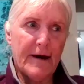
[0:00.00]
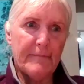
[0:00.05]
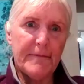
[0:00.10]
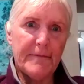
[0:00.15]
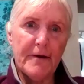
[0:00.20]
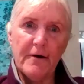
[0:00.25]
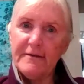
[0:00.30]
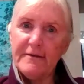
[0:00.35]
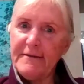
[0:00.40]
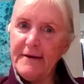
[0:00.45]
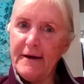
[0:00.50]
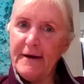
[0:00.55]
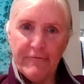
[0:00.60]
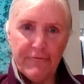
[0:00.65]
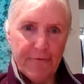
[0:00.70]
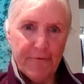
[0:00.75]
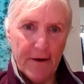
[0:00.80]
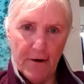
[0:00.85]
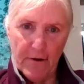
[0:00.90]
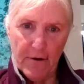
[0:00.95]
camp there. It's at
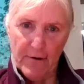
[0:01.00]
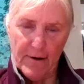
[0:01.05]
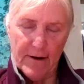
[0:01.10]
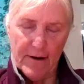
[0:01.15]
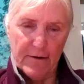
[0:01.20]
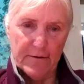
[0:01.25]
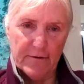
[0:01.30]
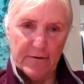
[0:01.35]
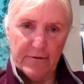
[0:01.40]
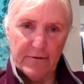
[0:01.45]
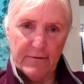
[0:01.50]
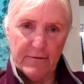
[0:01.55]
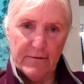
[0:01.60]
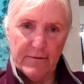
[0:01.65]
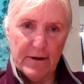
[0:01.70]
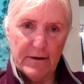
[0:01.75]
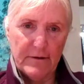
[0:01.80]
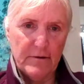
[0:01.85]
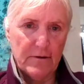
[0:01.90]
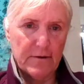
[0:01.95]
a fairgrounds,
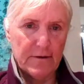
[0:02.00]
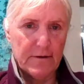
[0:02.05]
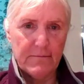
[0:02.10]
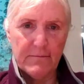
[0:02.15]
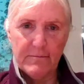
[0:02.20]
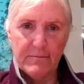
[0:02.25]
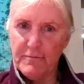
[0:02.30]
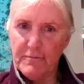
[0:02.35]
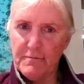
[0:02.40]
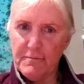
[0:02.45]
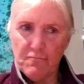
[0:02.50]
and you can